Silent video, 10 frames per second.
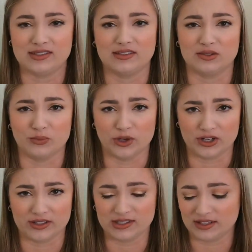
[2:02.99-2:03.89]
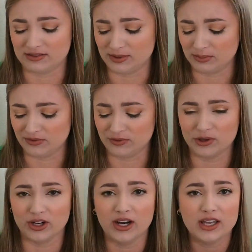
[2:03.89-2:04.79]
scented products that I've smelled
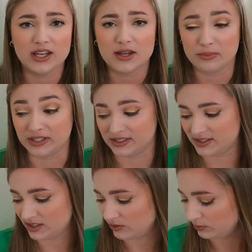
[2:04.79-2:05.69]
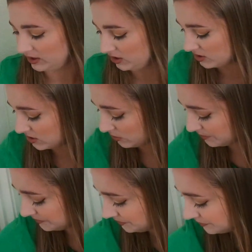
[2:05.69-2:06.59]
before, but it is still really good
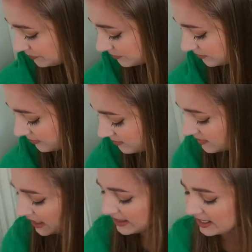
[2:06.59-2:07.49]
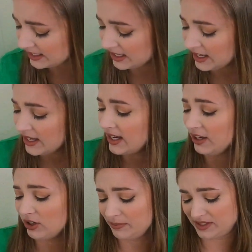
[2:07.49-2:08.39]
soap. And then
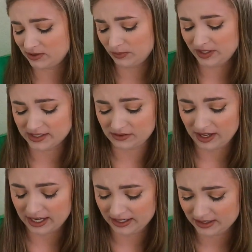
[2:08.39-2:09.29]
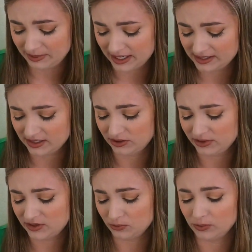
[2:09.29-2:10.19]
I grabbed this one because I've had it in the past and I
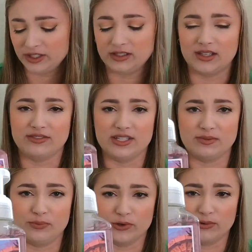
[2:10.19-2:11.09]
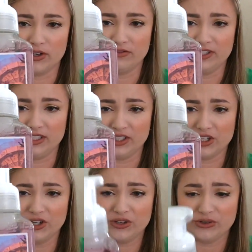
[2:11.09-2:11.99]
always really loved it. It's Boardwalk Vanilla
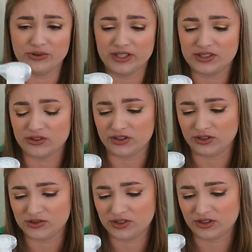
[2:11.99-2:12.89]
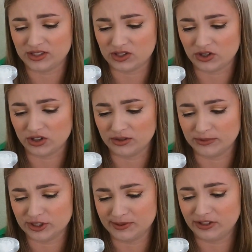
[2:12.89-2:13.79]
Cone. So the notes on this are
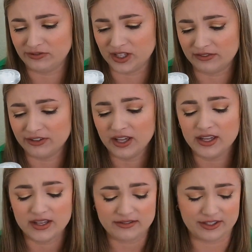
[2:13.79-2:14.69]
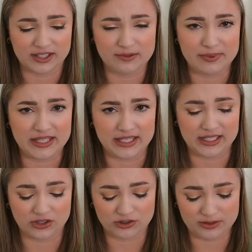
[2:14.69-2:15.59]
marshmallow fluff, vanilla bean,
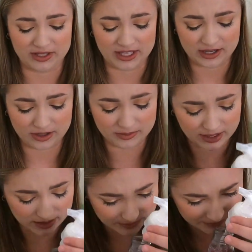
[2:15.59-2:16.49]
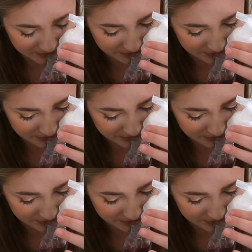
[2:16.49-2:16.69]
and creamy caramel.